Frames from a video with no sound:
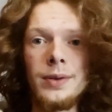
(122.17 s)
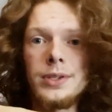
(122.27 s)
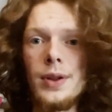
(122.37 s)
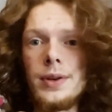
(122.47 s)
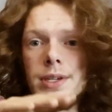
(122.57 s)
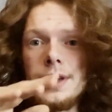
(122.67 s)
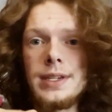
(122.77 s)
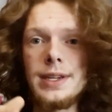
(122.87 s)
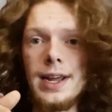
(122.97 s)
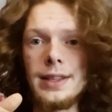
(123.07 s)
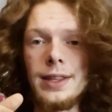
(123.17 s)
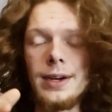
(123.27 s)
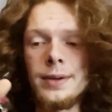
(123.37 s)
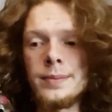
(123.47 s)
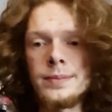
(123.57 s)
So there's a disconnect
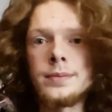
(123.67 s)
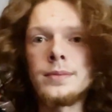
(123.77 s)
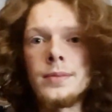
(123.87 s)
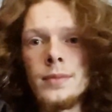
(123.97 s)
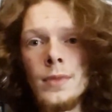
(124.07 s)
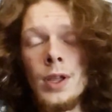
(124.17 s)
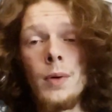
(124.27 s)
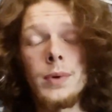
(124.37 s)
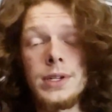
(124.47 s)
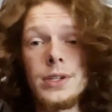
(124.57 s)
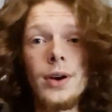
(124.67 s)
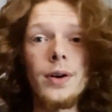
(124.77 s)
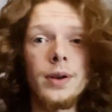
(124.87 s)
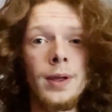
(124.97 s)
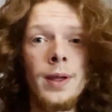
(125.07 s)
there, which is
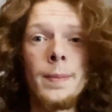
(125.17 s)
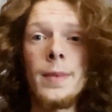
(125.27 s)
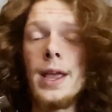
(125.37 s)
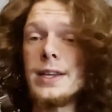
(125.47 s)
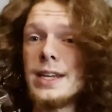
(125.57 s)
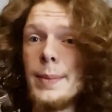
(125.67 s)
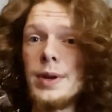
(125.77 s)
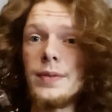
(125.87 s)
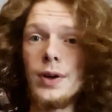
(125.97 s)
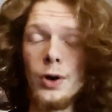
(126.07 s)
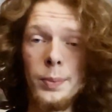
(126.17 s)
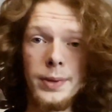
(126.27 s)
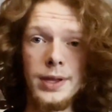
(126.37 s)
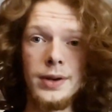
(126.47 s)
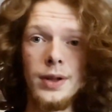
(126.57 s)
called examine if
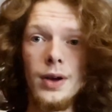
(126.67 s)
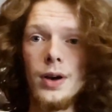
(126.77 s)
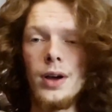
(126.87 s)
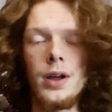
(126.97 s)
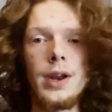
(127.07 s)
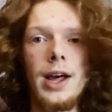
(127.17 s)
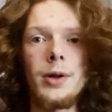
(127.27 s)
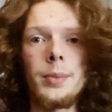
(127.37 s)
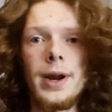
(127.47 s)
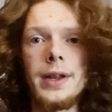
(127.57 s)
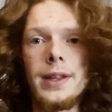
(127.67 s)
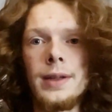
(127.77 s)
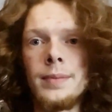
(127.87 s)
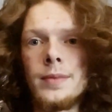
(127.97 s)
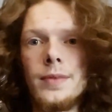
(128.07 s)
open on Allen Bradley
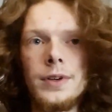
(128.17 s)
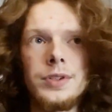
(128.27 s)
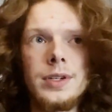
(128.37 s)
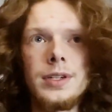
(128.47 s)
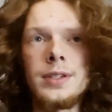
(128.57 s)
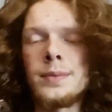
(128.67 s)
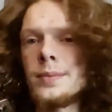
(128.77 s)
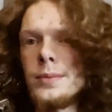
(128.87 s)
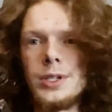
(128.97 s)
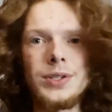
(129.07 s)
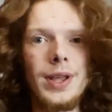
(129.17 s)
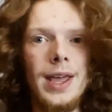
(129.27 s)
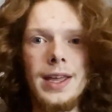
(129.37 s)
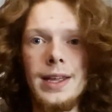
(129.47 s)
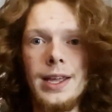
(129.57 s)
versus just the
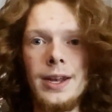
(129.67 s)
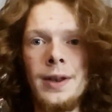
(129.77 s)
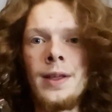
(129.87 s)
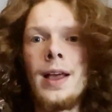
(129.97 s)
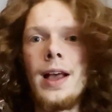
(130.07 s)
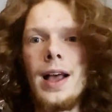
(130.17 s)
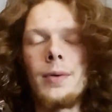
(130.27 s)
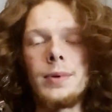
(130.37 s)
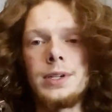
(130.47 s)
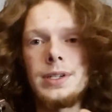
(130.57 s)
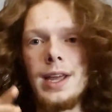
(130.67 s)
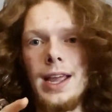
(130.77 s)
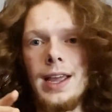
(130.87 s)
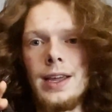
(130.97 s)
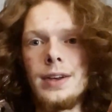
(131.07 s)
AN, which is
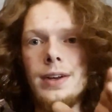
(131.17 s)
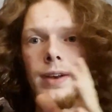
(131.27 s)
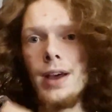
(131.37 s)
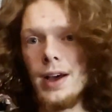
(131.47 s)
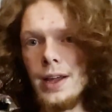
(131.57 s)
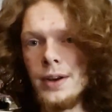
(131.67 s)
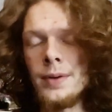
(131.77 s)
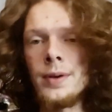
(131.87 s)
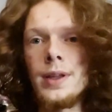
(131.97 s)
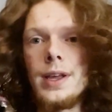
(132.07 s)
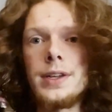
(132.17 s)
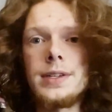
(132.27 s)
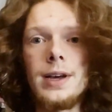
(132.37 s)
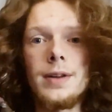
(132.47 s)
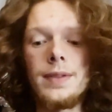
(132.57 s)
and not
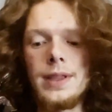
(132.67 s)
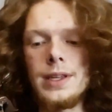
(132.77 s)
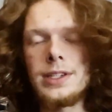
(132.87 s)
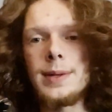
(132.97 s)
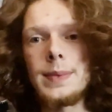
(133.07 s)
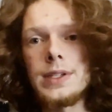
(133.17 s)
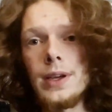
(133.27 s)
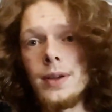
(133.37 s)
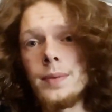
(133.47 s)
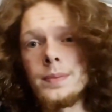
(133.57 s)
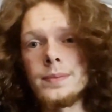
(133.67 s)
inside of the Siemens code.